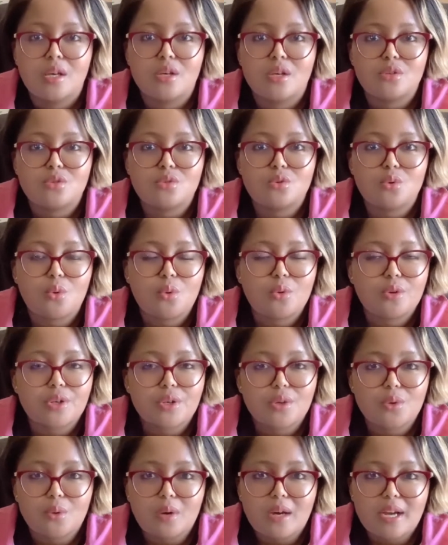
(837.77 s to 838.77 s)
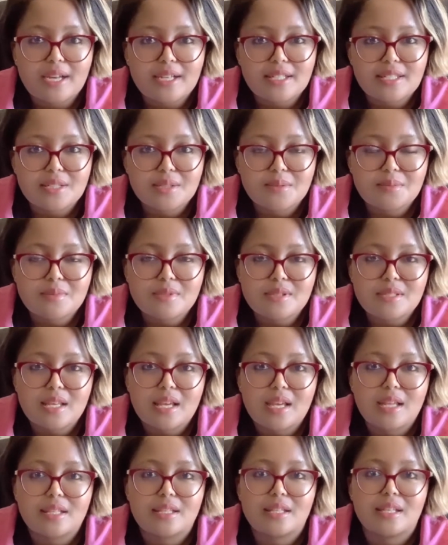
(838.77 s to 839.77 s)
to order your items,
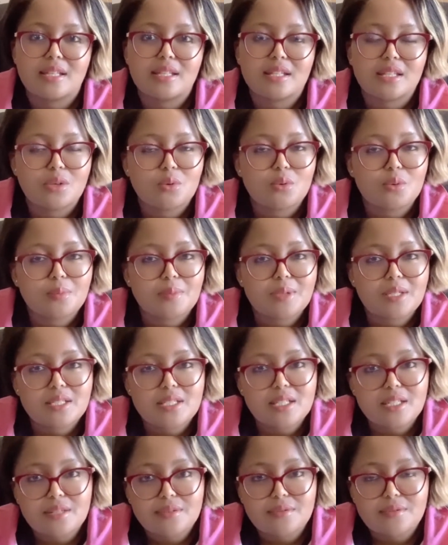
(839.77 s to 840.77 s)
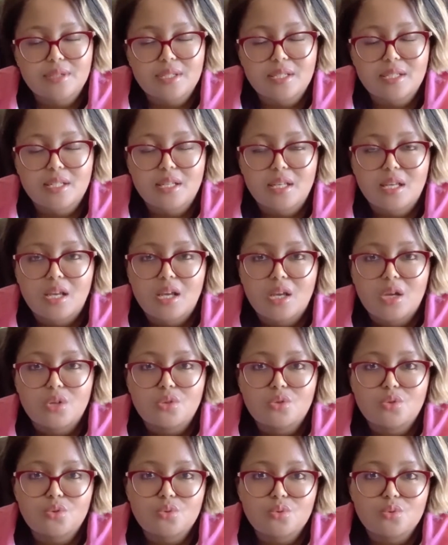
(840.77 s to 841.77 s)
and then they will be delivered
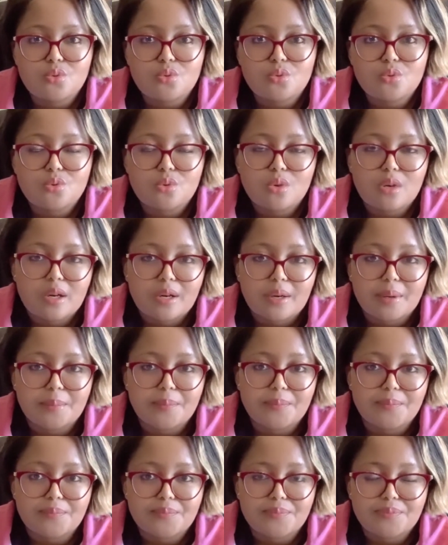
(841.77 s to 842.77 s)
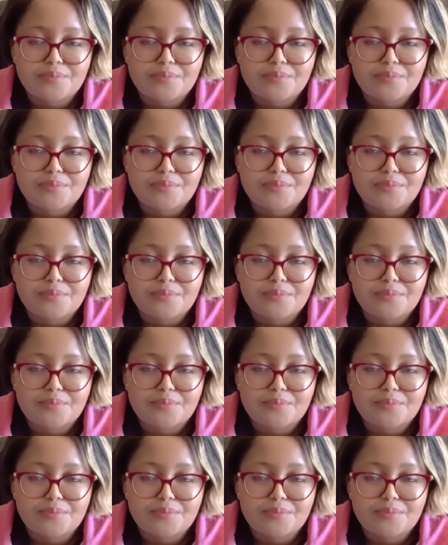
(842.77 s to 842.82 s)
to um,